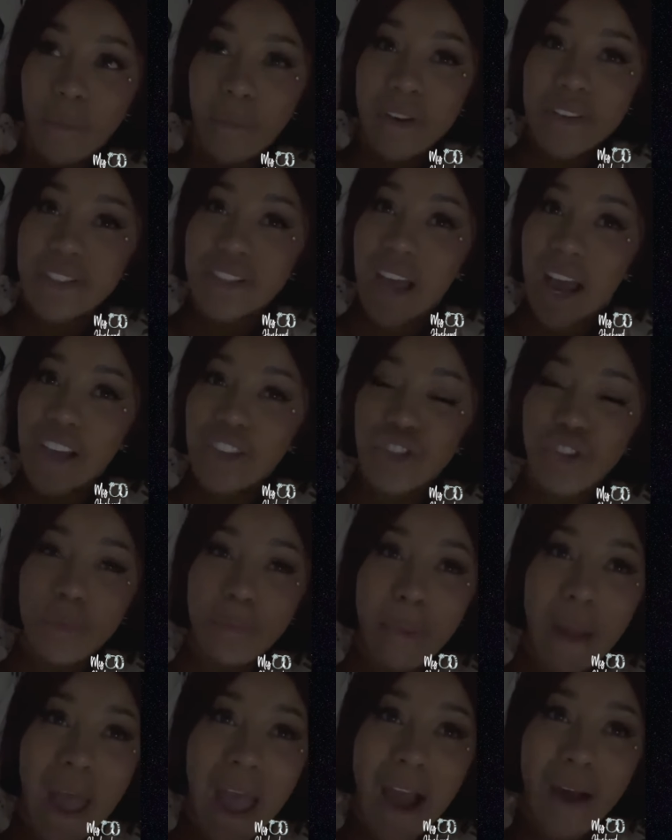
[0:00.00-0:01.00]
Massage
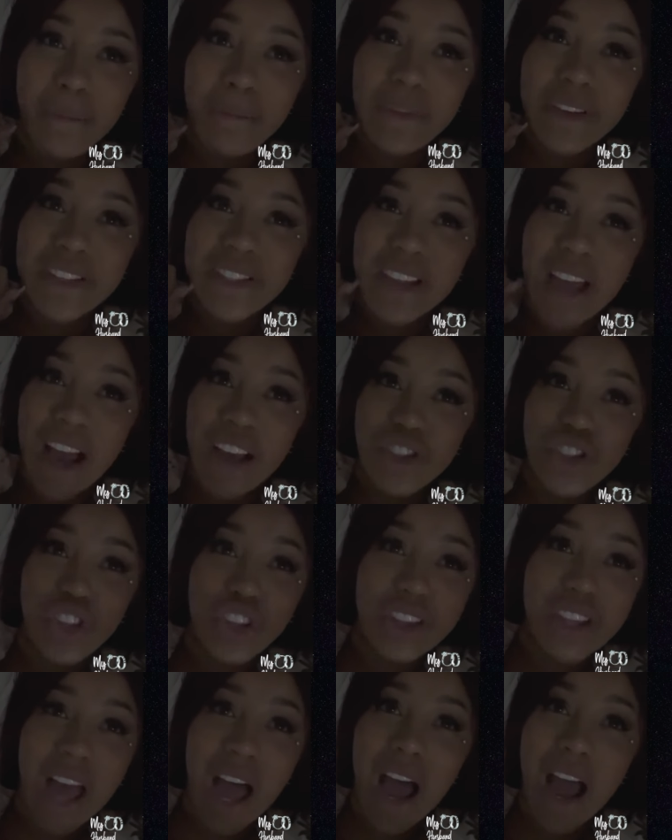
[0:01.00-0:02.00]
your back, massage
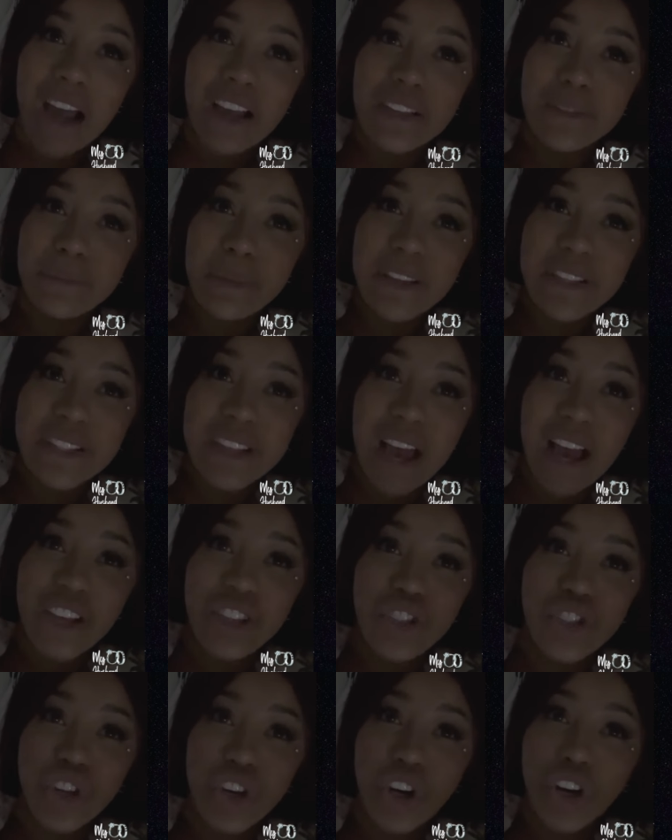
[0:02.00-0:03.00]
your thighs,
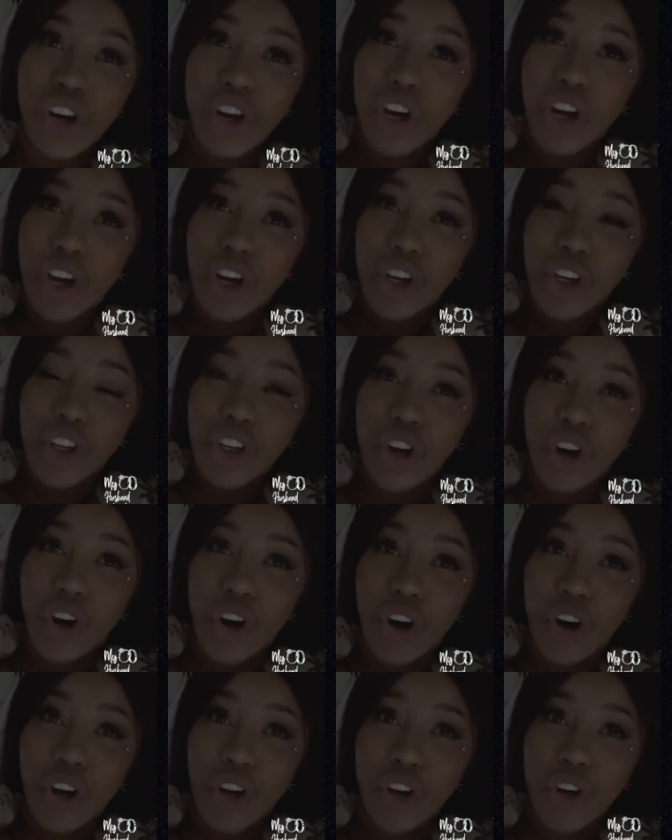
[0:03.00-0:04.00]
massage
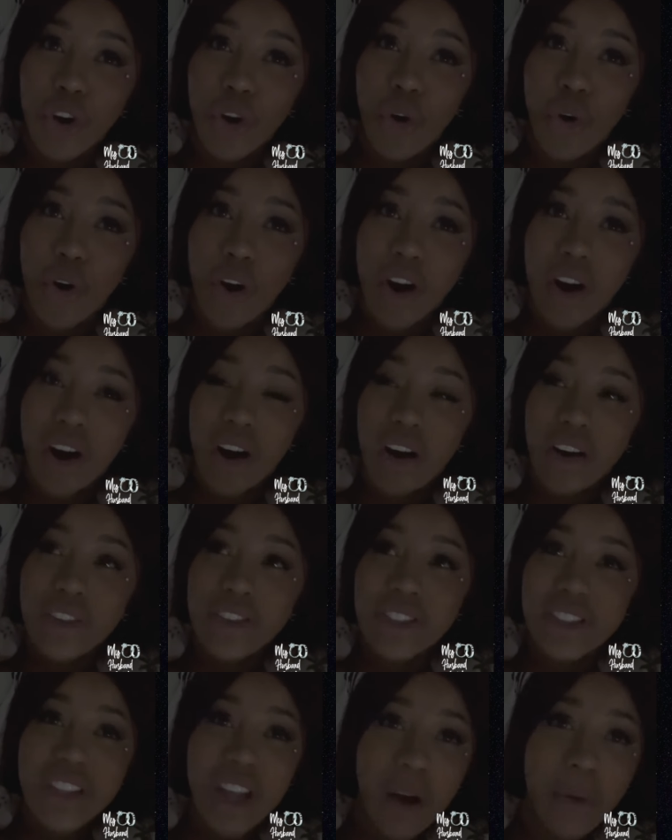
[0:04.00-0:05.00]
your
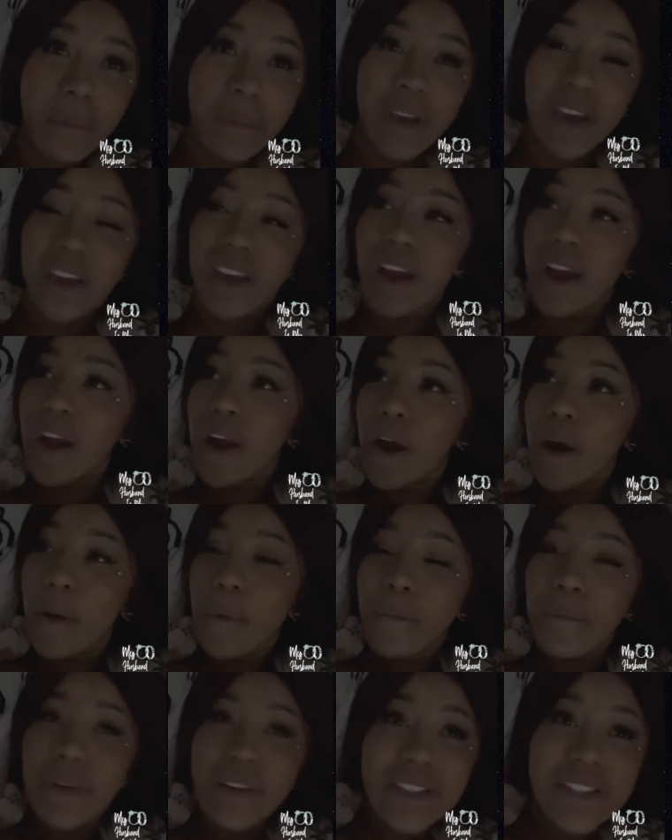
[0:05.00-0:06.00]
stomach,
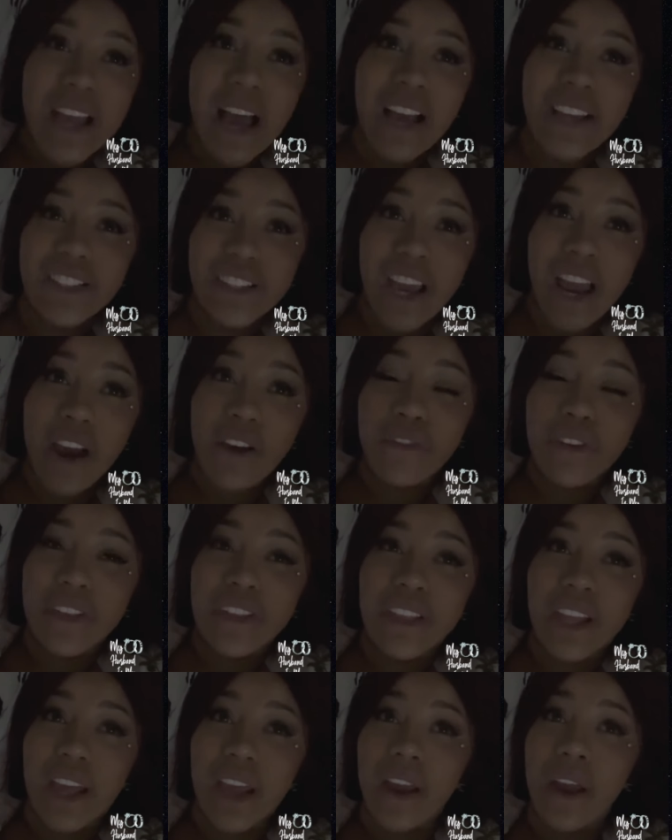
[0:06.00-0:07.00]
massage
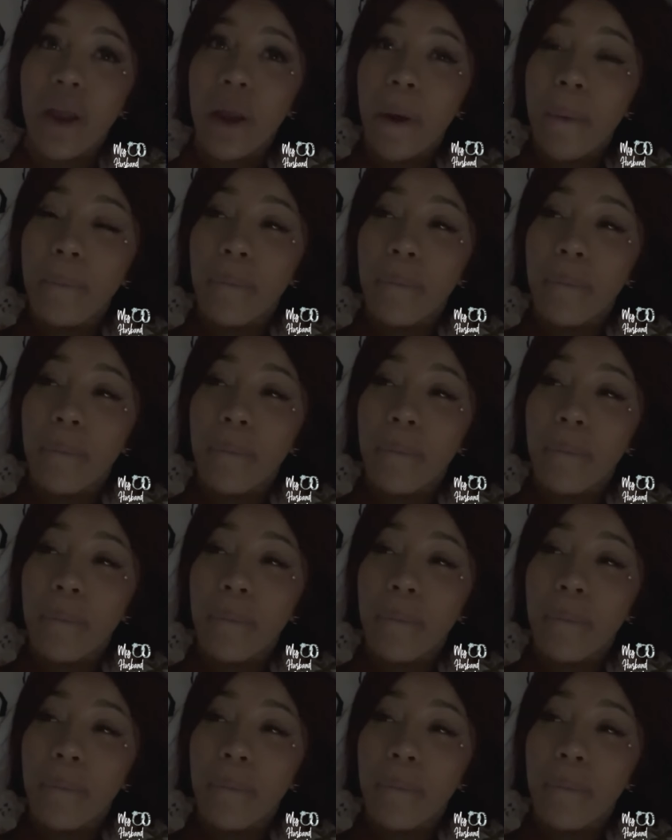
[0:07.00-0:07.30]
everything.